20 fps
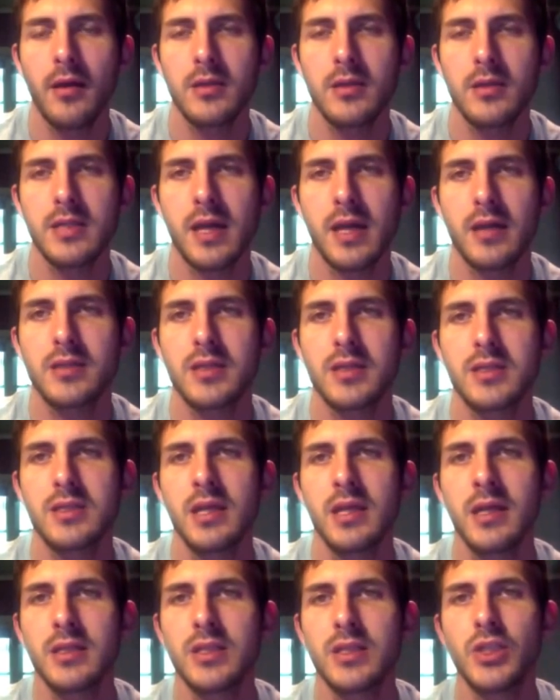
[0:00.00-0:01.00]
Zach says,
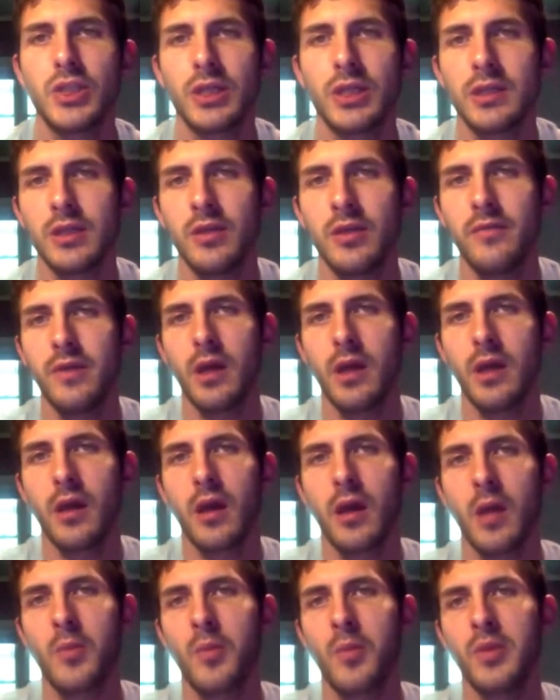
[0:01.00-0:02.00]
thanks. Did you get the new video
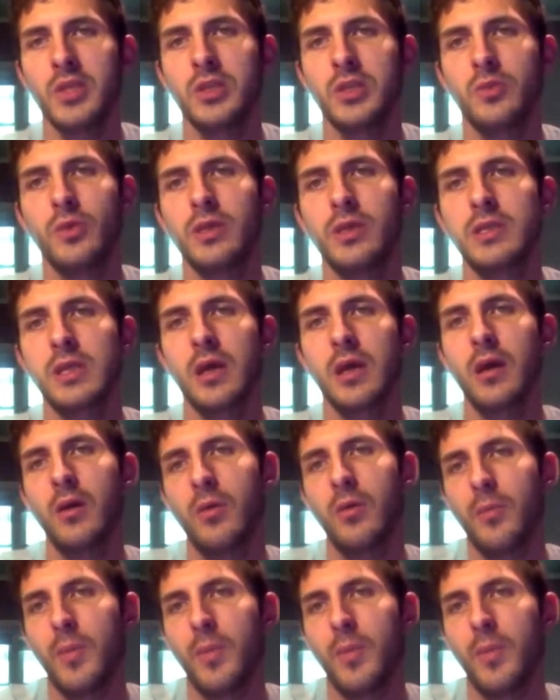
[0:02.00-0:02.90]
game I mentioned weeks ago?